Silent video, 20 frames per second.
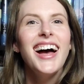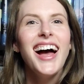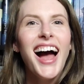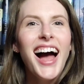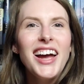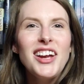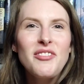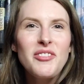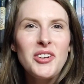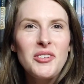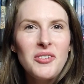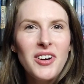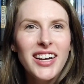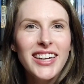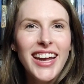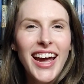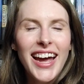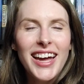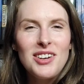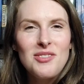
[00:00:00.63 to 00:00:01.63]
Hi
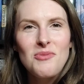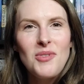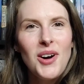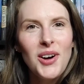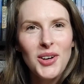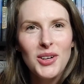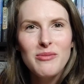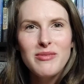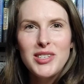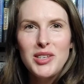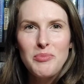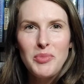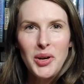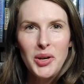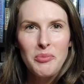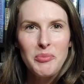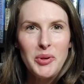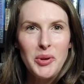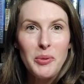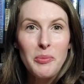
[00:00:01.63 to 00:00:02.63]
everyone and welcome to
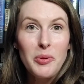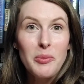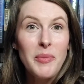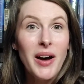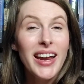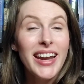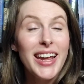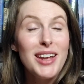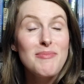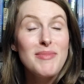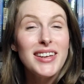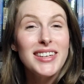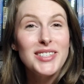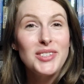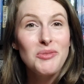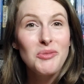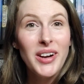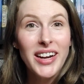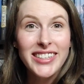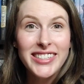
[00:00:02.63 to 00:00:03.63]
Book Boop. My name is
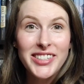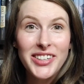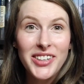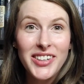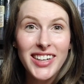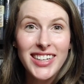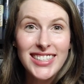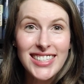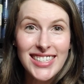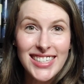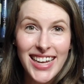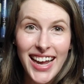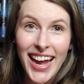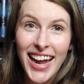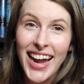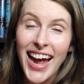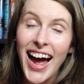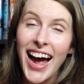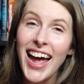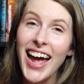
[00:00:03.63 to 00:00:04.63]
Rachel and
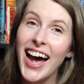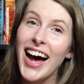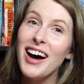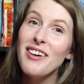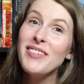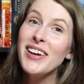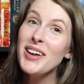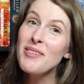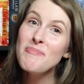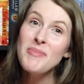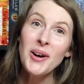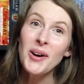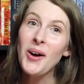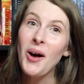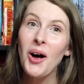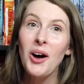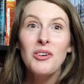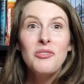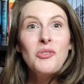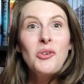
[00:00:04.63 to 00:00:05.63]
today I have a book
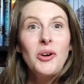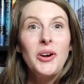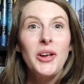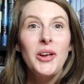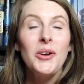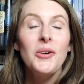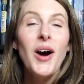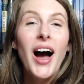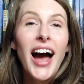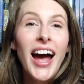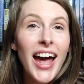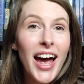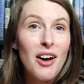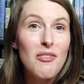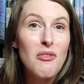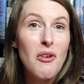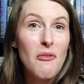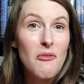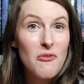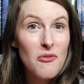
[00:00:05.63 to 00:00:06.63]
haul for you. I
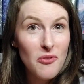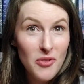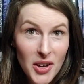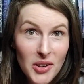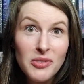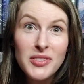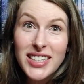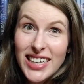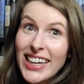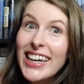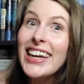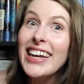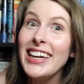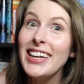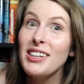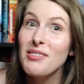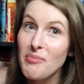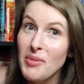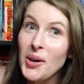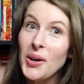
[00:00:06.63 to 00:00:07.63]
have
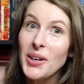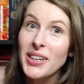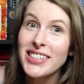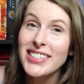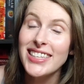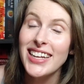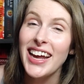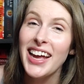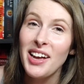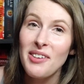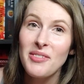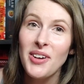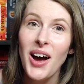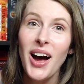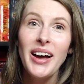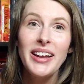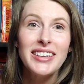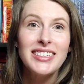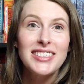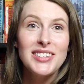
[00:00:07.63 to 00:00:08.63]
15 books that I have
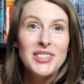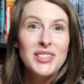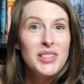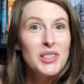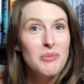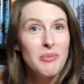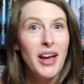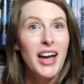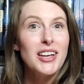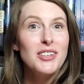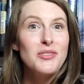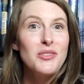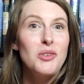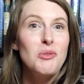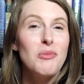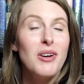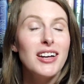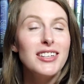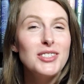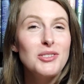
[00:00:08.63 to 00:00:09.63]
gotten just in the past few
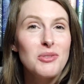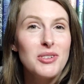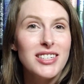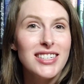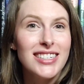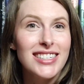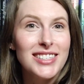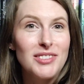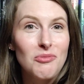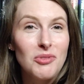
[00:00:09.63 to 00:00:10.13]
months, which is